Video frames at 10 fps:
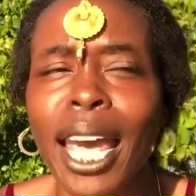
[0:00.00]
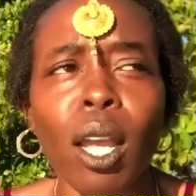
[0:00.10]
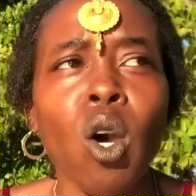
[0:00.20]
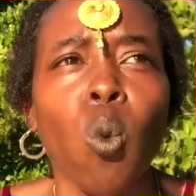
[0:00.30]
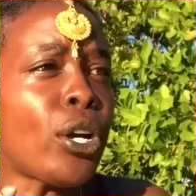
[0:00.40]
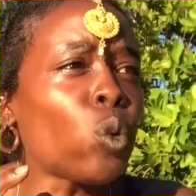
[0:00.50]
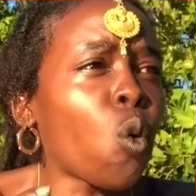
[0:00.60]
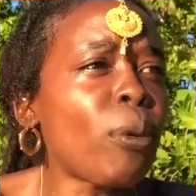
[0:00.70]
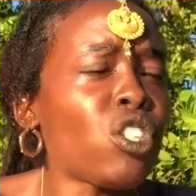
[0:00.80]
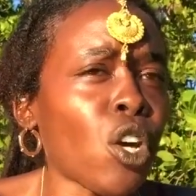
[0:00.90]
Like, certain
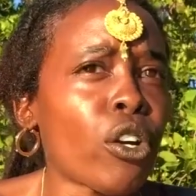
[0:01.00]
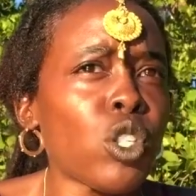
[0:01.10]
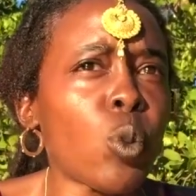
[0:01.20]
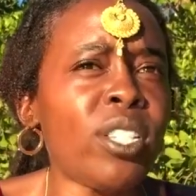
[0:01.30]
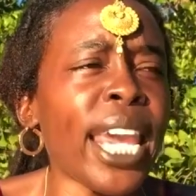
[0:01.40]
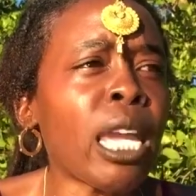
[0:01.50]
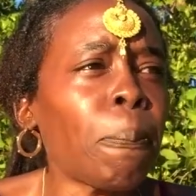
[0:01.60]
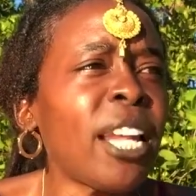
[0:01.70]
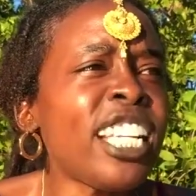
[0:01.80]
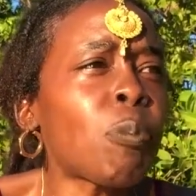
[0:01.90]
women circles were taking
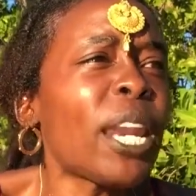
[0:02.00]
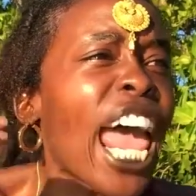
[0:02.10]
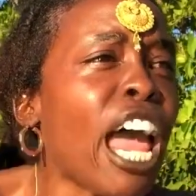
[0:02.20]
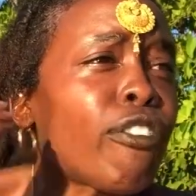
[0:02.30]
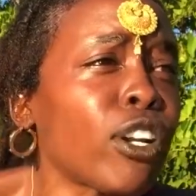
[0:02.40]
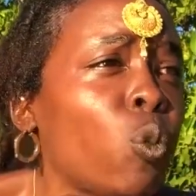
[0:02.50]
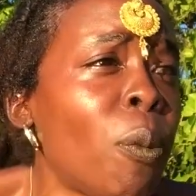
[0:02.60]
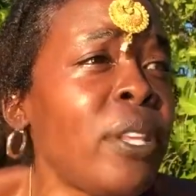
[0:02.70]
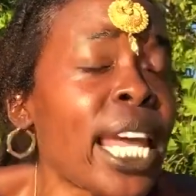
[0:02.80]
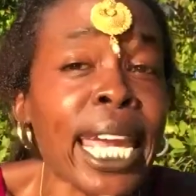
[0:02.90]
place, but every
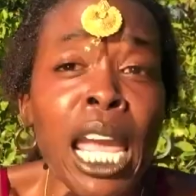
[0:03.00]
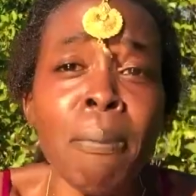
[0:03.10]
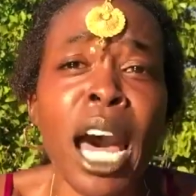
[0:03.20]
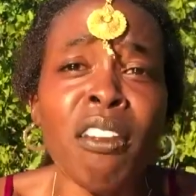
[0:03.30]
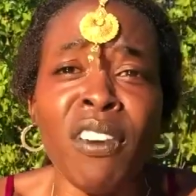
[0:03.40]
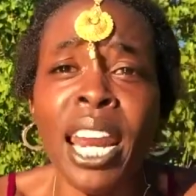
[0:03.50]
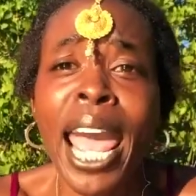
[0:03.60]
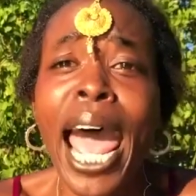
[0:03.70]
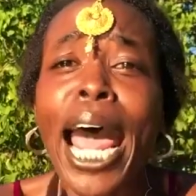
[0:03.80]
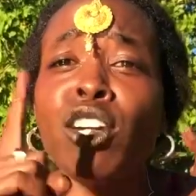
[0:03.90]
woman that came out of it
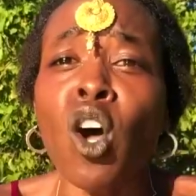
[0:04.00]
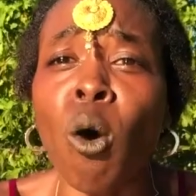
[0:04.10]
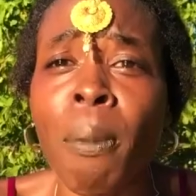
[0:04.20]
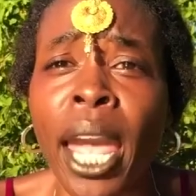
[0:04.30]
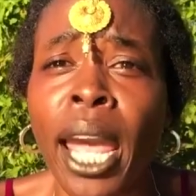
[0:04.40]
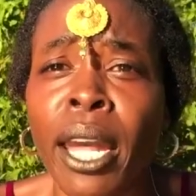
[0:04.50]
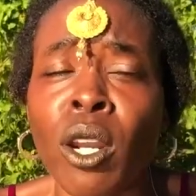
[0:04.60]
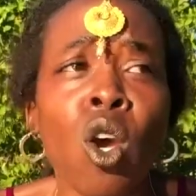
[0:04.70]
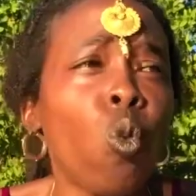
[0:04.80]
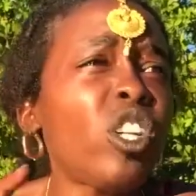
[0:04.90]
had no man,
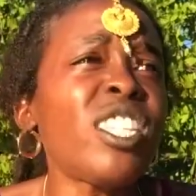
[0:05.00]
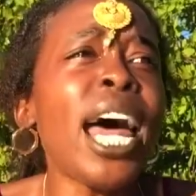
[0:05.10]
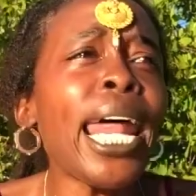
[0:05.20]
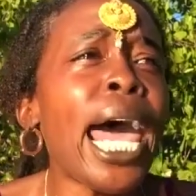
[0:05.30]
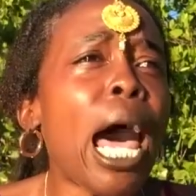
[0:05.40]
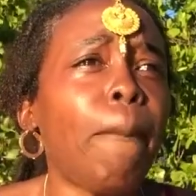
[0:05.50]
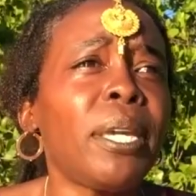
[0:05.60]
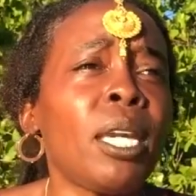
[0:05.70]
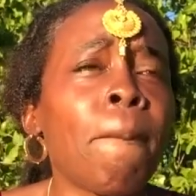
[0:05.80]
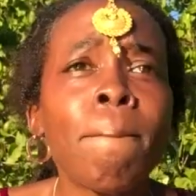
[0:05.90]
was not
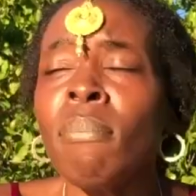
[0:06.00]
happy,